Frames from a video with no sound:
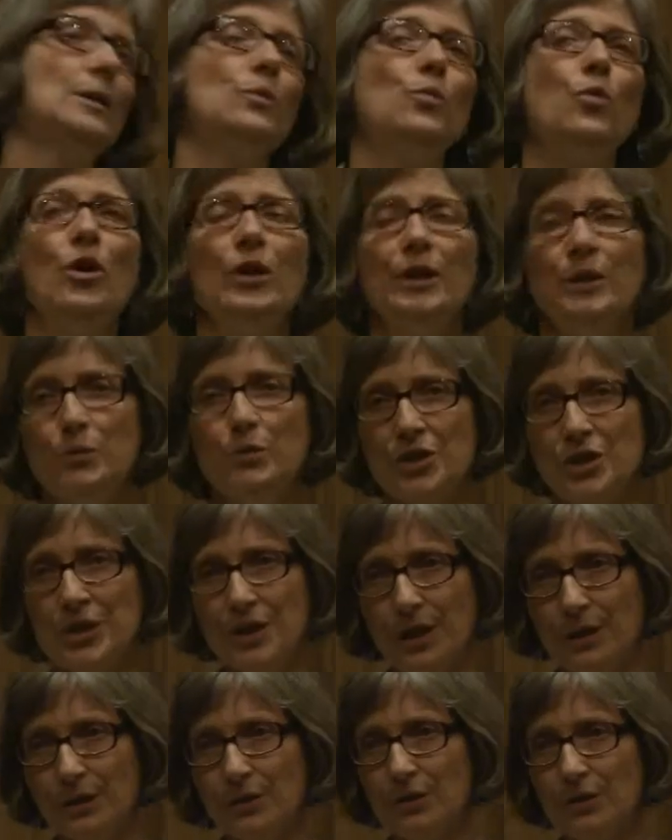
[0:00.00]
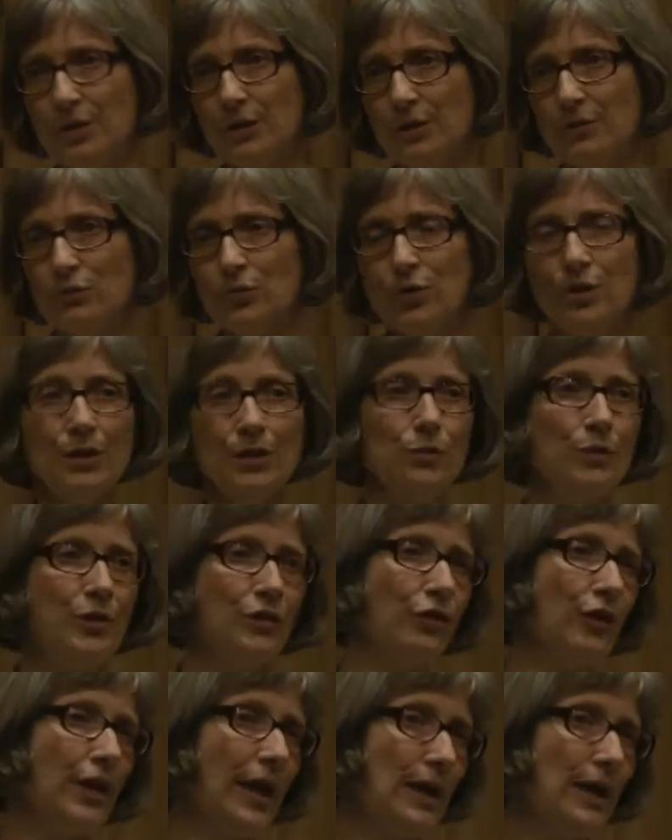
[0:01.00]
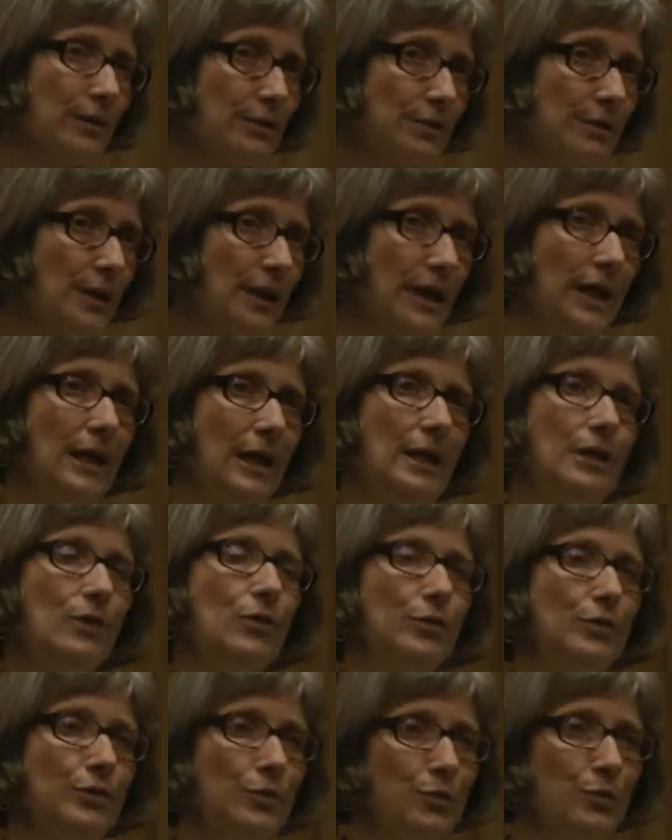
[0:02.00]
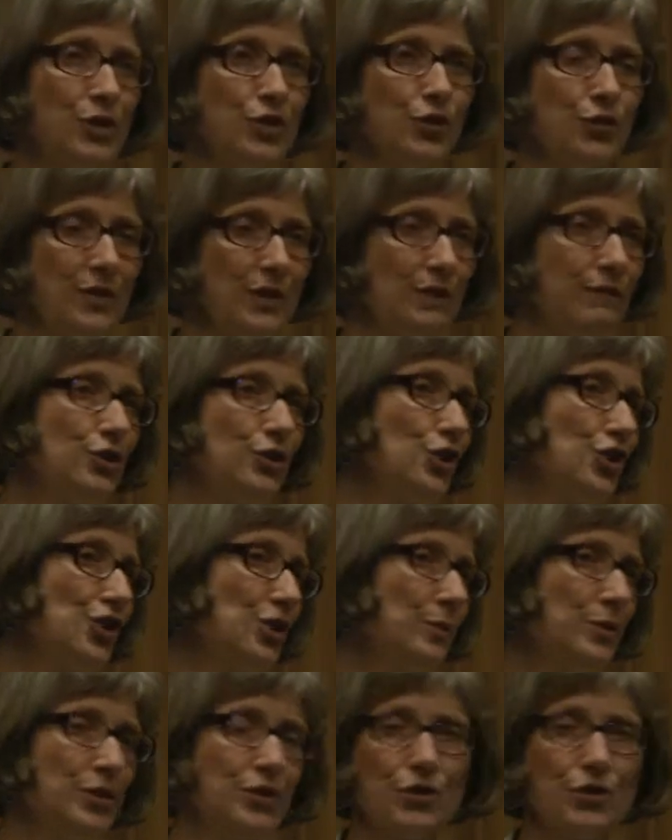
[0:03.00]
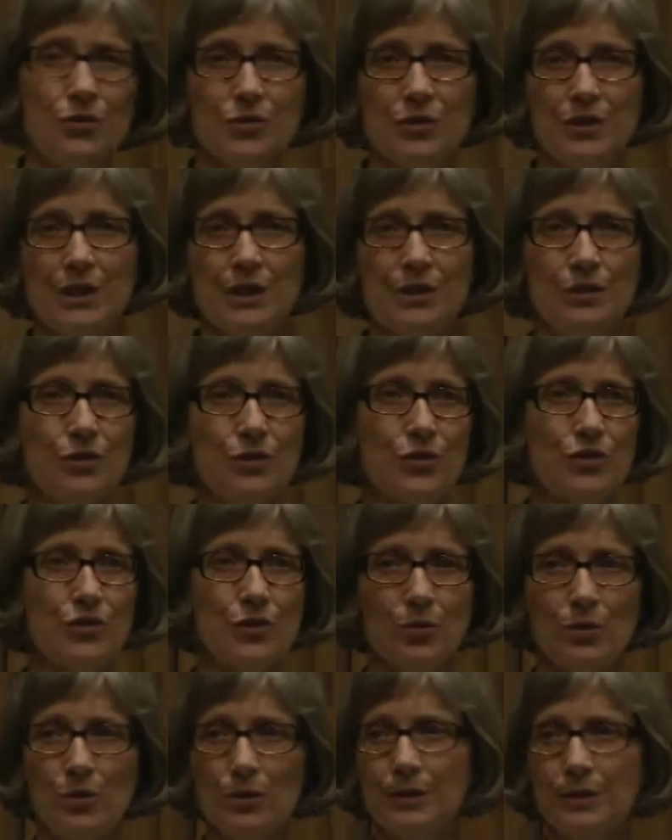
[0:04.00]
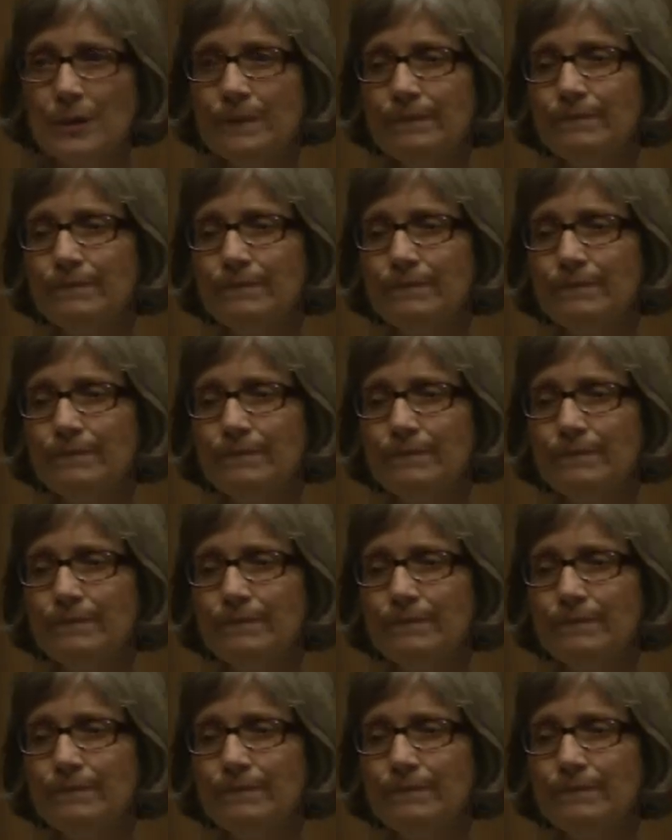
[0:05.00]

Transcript: Wally was a young dog. Royal was an elderly golden retriever. She was 13 years old.